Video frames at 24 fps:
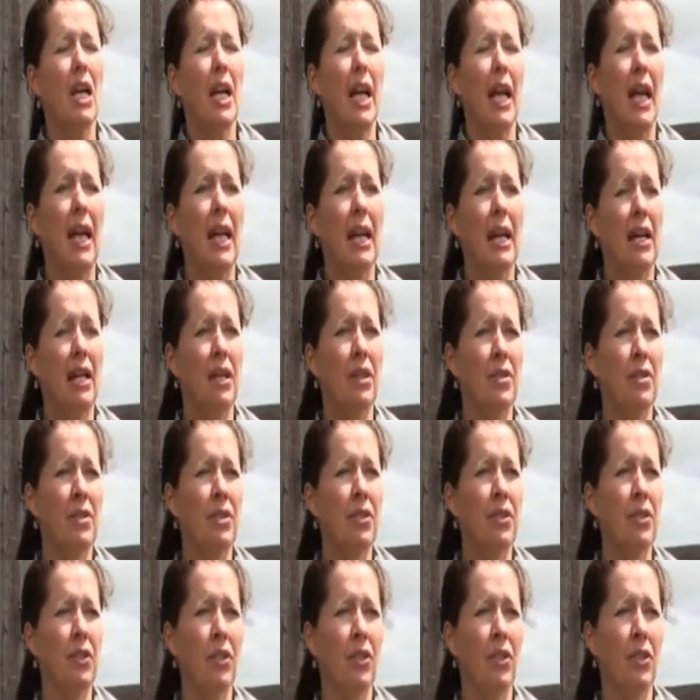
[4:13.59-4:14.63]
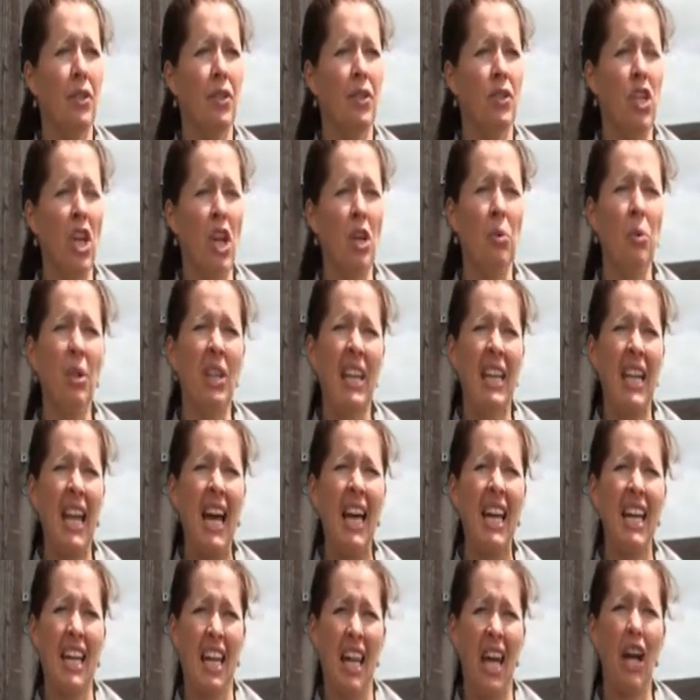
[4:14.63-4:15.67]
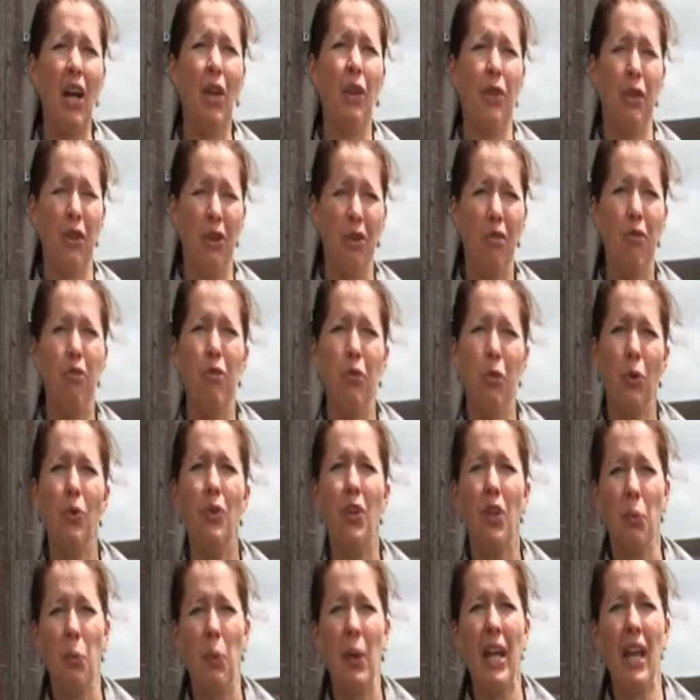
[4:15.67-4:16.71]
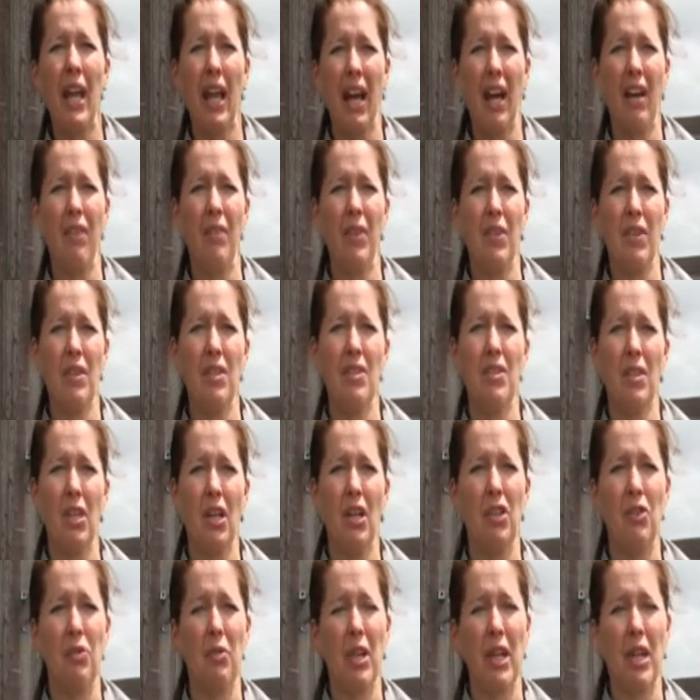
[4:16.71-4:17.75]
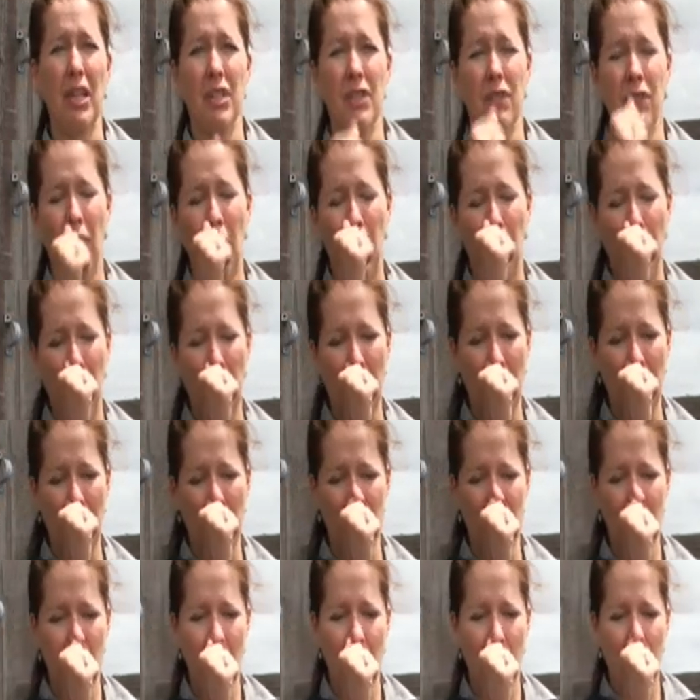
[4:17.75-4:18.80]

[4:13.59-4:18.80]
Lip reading: And they're generally getting healthier food than we have in this country, as far as